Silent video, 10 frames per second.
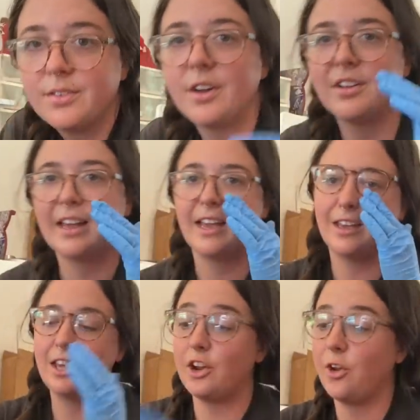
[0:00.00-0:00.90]
Or like,
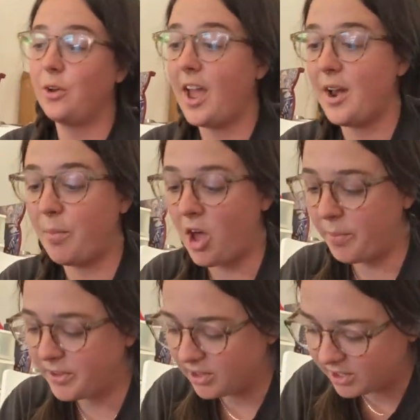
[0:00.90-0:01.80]
you know, kind of
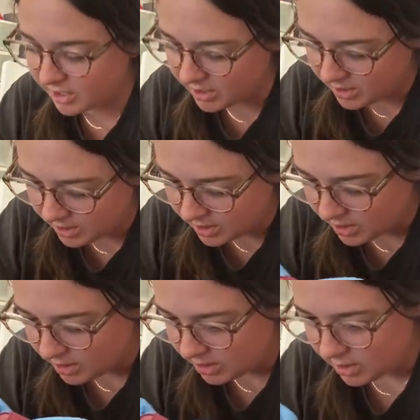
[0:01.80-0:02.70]
popular.
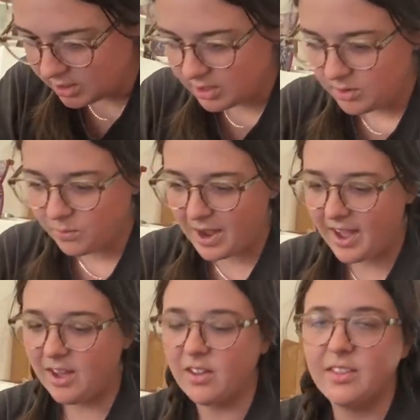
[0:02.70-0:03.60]

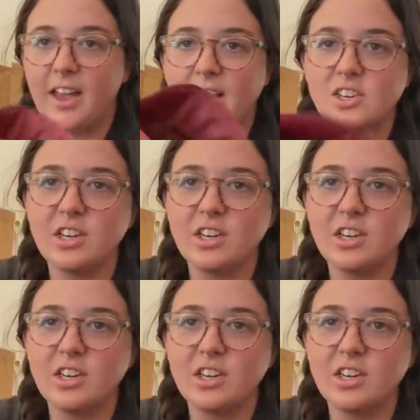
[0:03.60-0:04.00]
Wow, they actually